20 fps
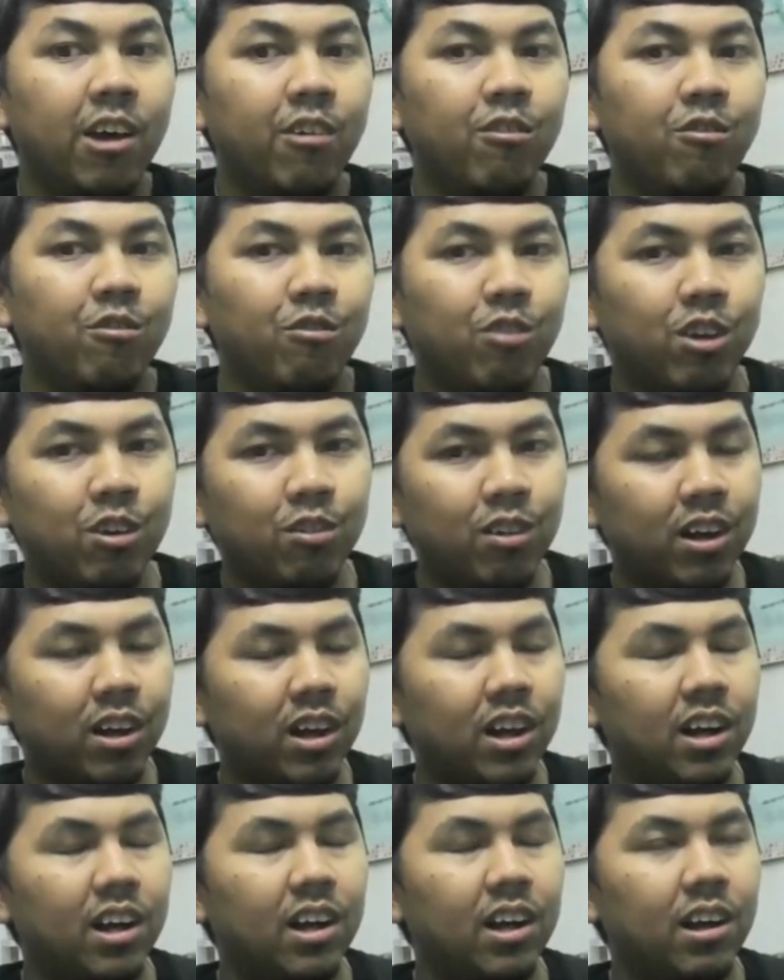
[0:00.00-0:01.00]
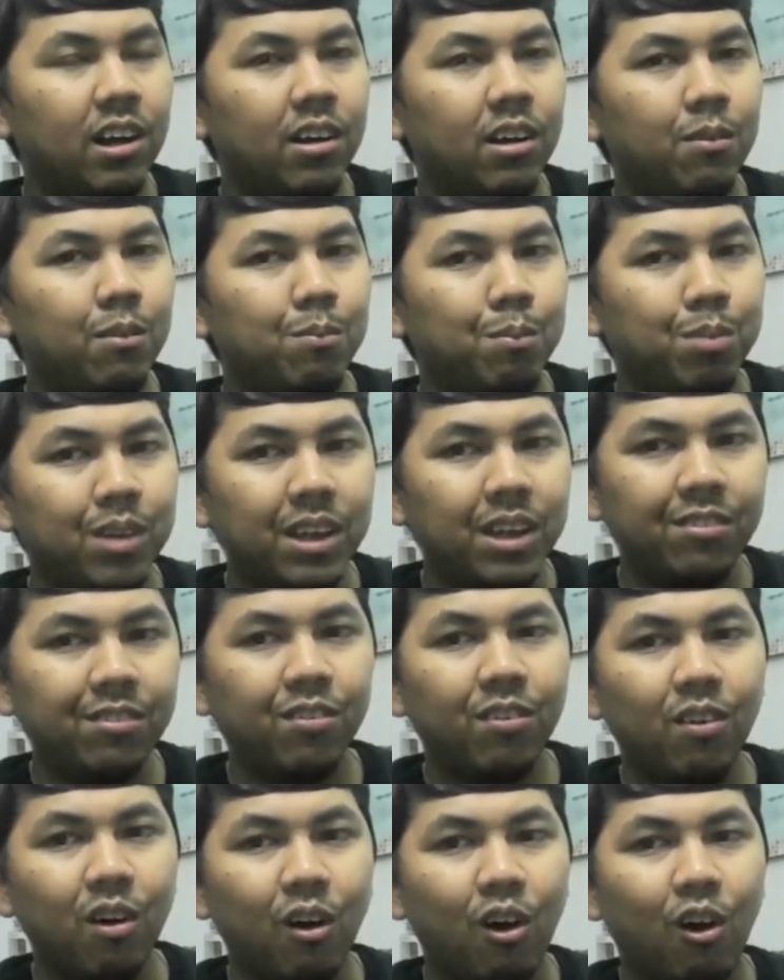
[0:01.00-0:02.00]
we were
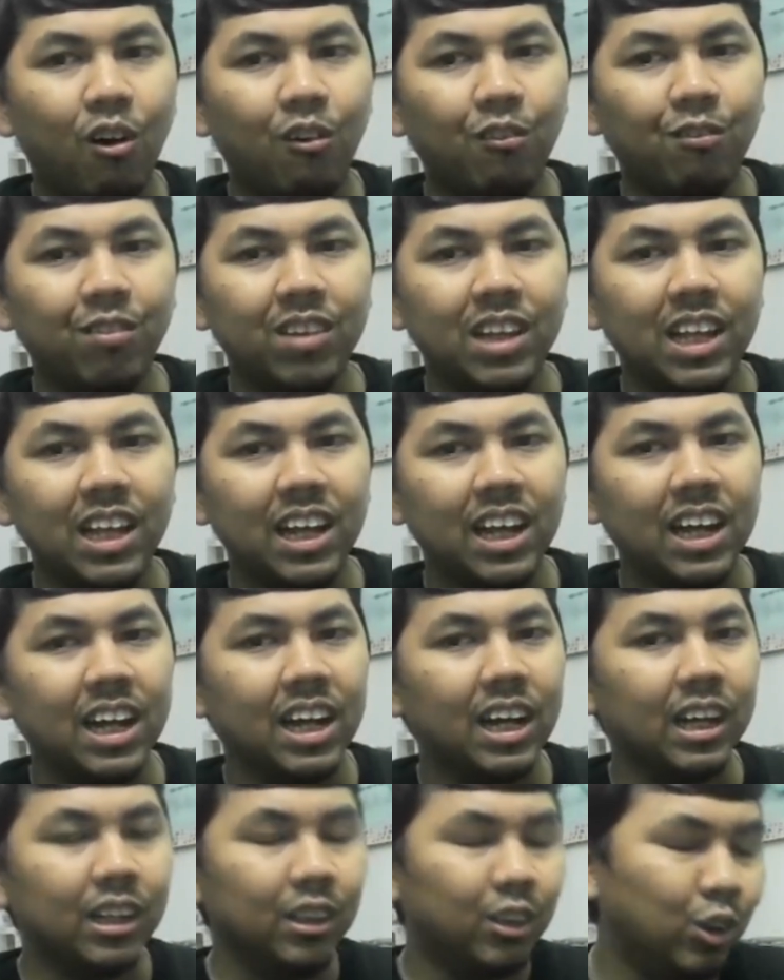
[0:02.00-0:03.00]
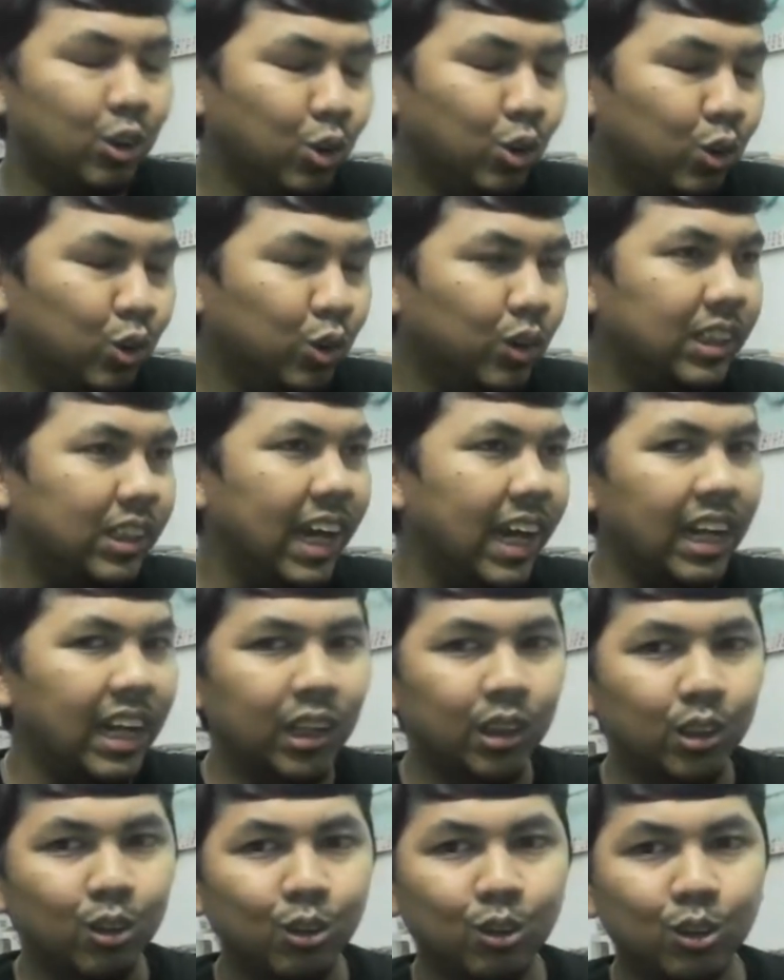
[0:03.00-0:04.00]
briefed of the do's
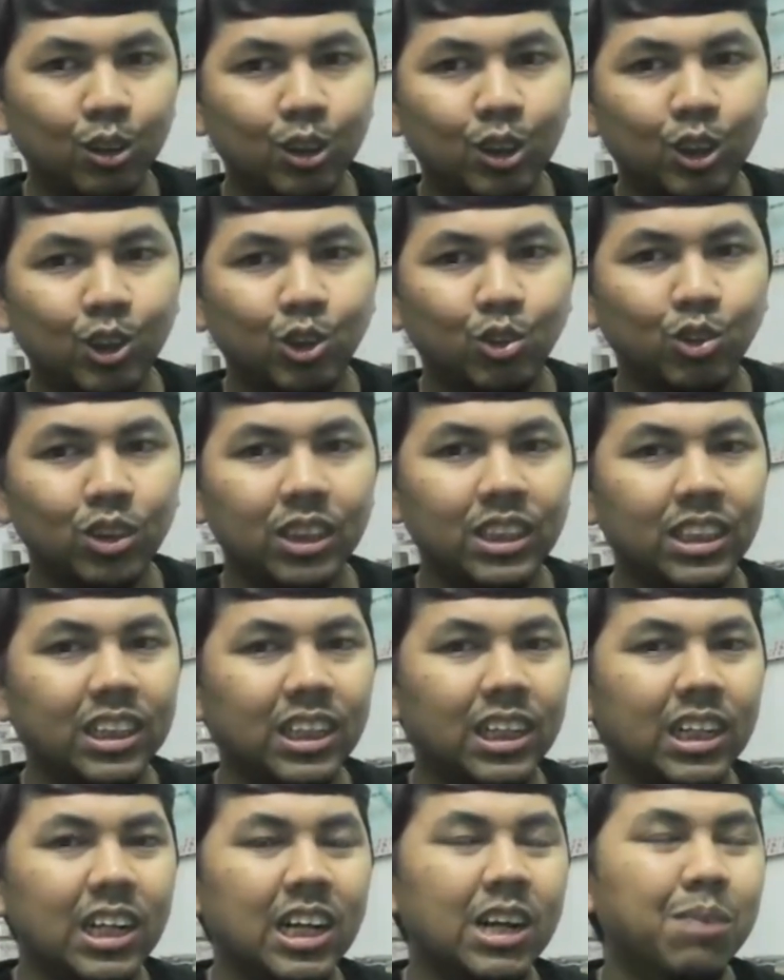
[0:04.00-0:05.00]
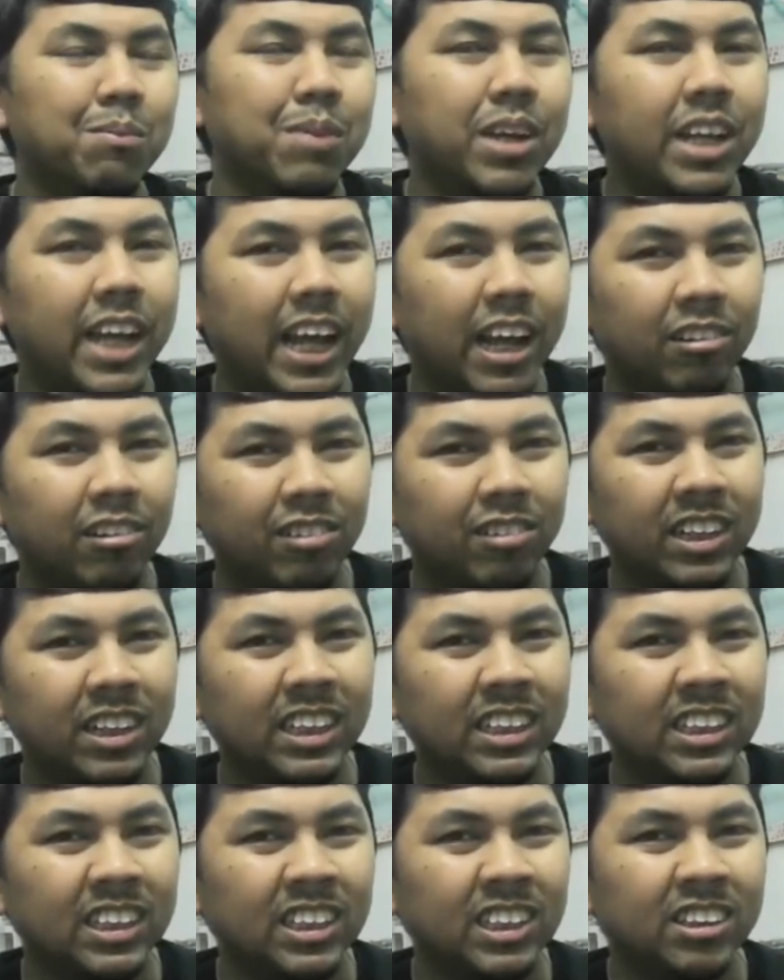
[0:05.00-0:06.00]
and don'ts during the meet and
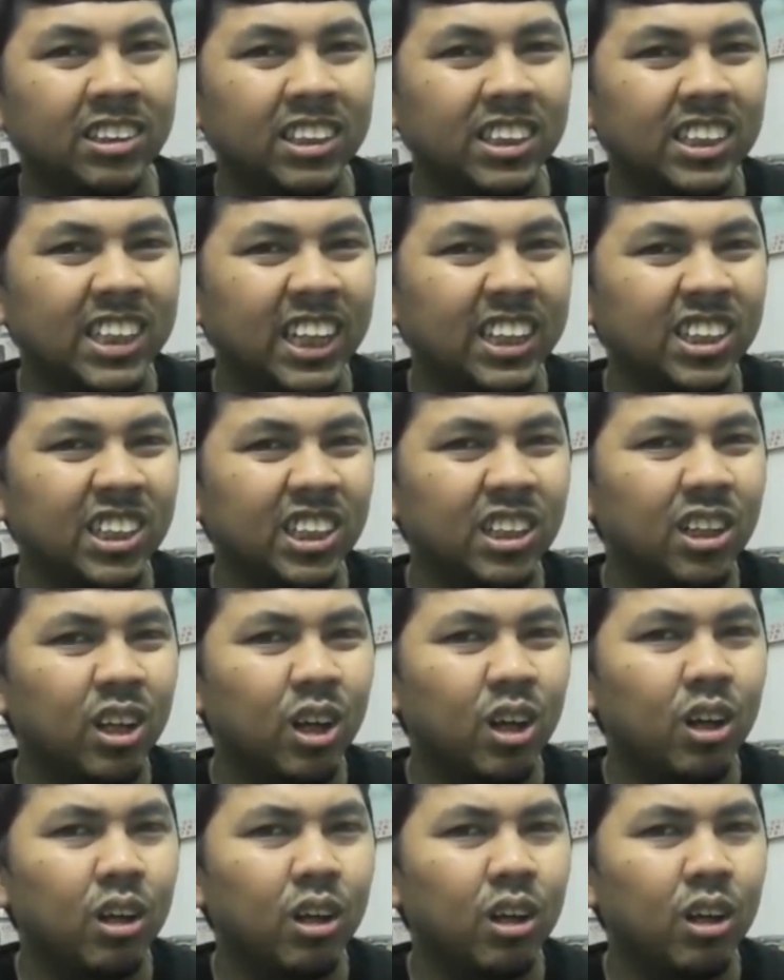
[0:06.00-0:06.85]
greet session.